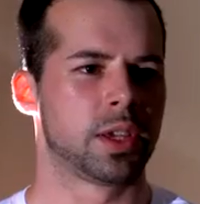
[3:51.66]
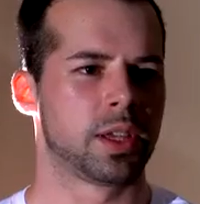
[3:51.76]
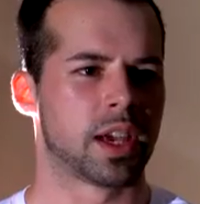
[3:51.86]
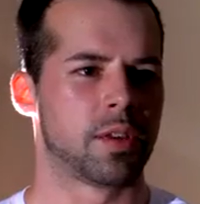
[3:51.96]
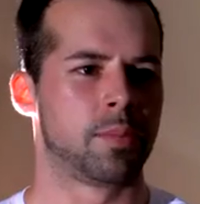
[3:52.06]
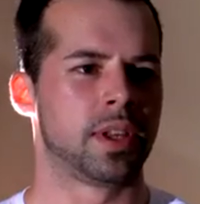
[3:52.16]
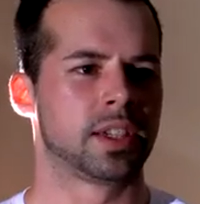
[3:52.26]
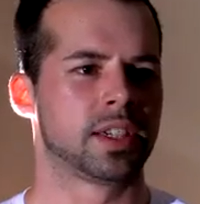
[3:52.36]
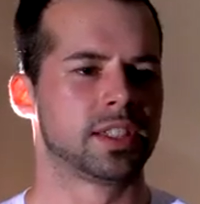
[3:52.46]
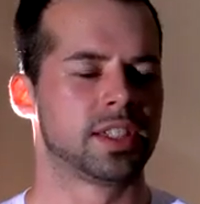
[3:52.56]
it. I've been
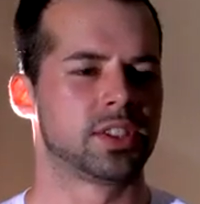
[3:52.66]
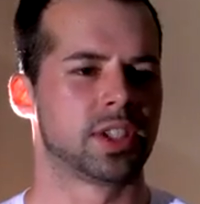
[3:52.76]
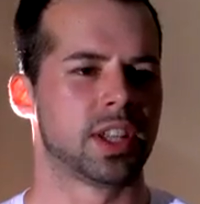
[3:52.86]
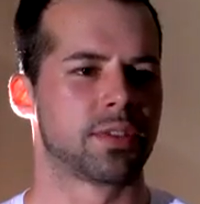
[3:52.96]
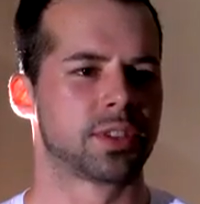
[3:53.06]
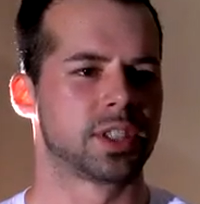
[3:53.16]
consistent ever